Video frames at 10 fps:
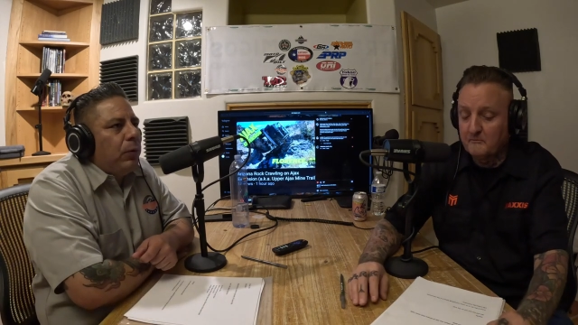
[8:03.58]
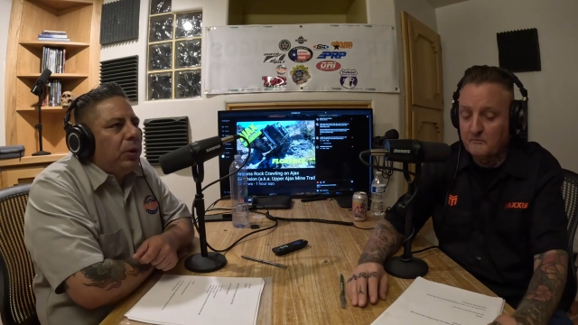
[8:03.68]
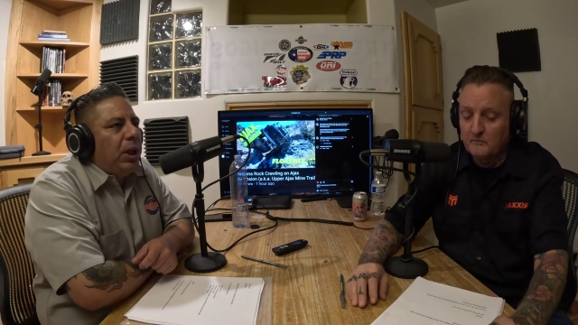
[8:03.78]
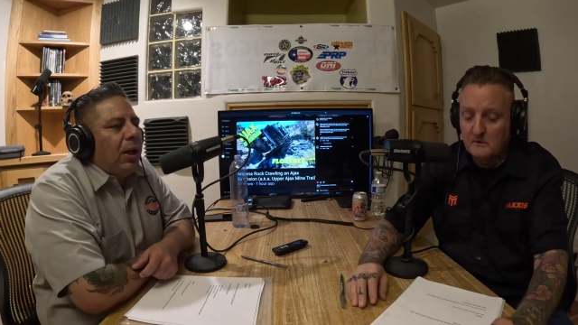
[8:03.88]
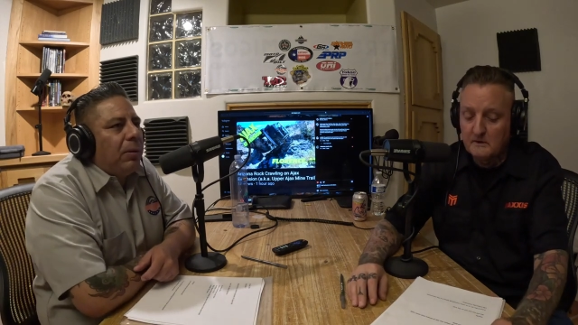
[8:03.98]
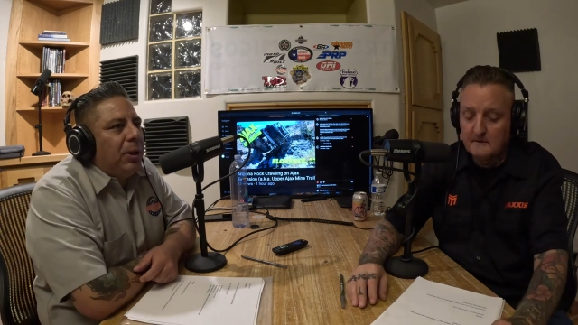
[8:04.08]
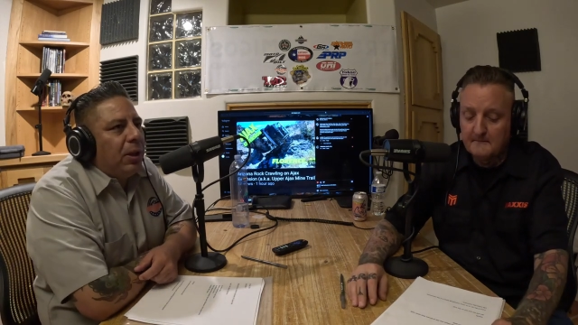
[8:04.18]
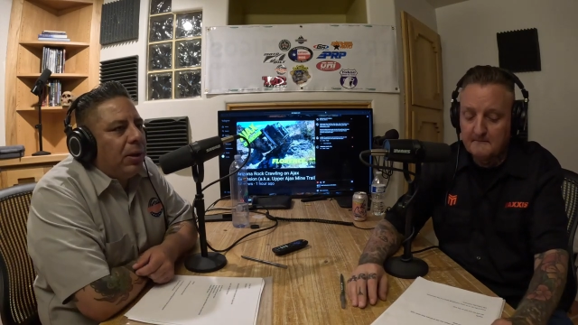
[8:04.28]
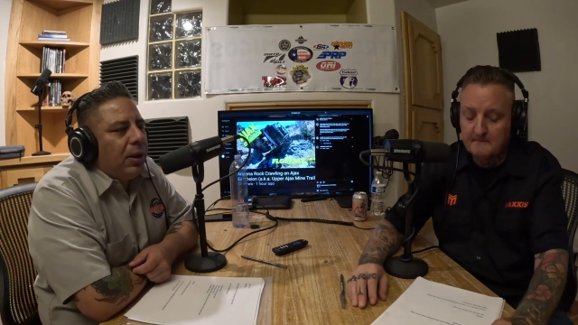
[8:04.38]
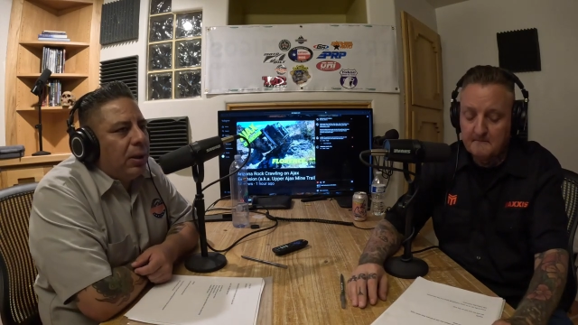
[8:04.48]
Speaker 1: well, yeah, I mean,
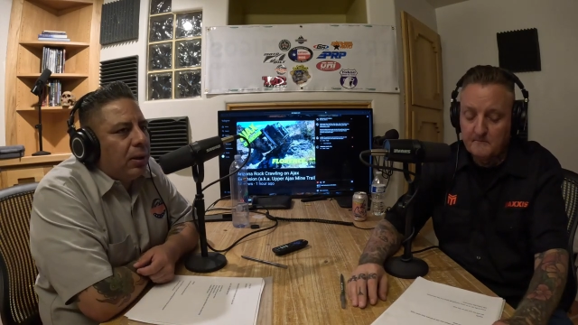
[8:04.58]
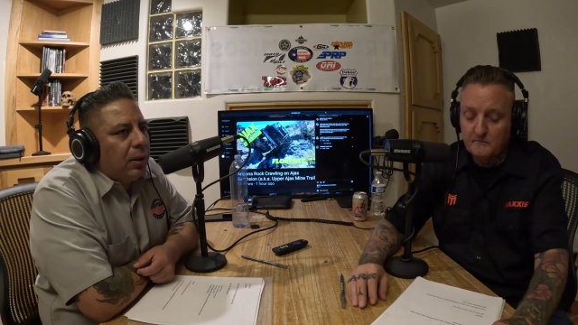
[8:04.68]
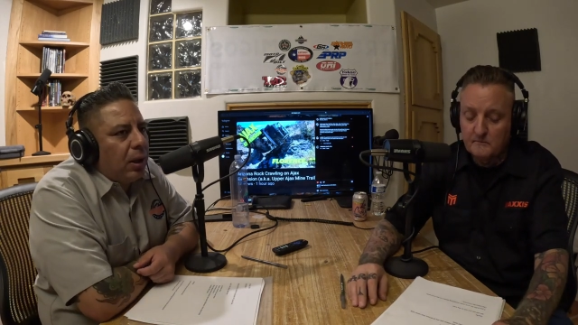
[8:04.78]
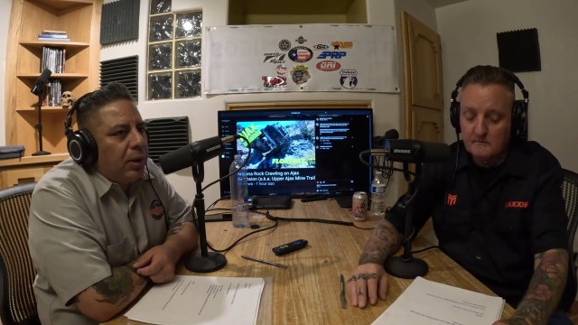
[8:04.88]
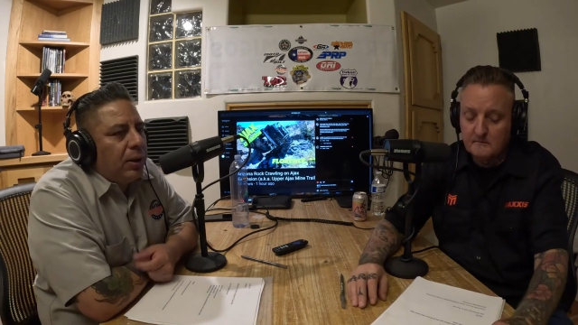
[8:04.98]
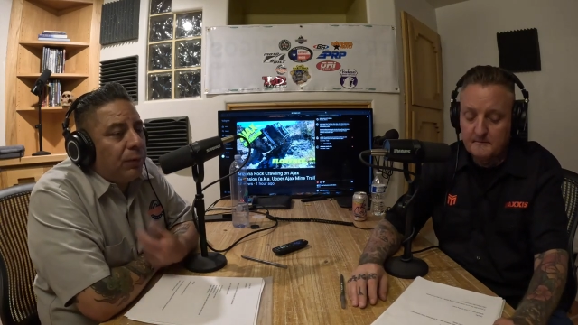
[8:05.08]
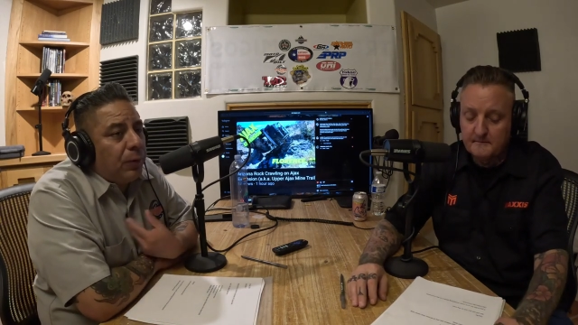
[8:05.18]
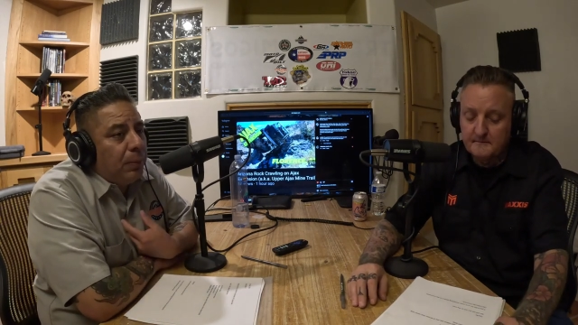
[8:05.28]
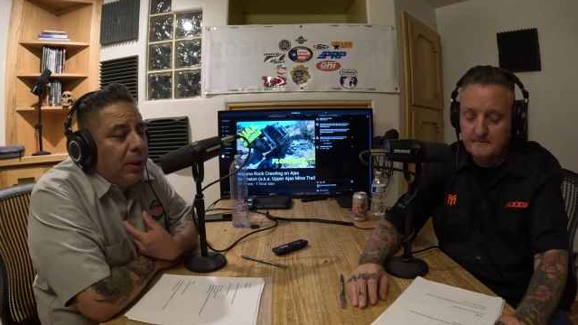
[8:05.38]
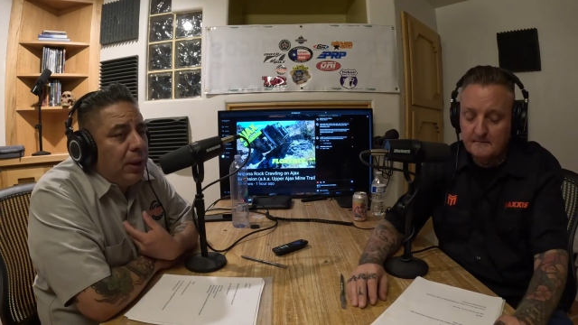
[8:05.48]
I think, I think
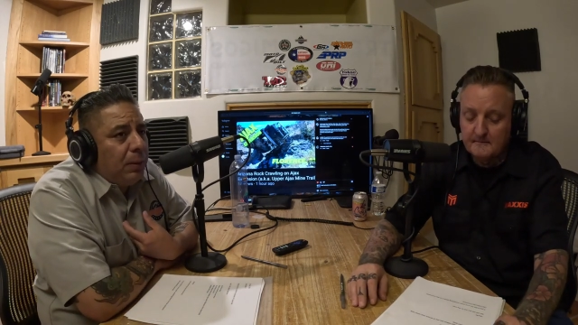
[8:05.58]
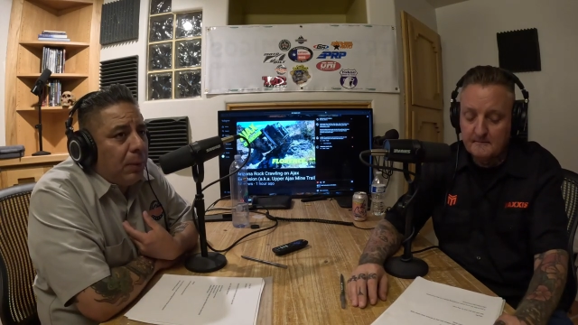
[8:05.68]
for me,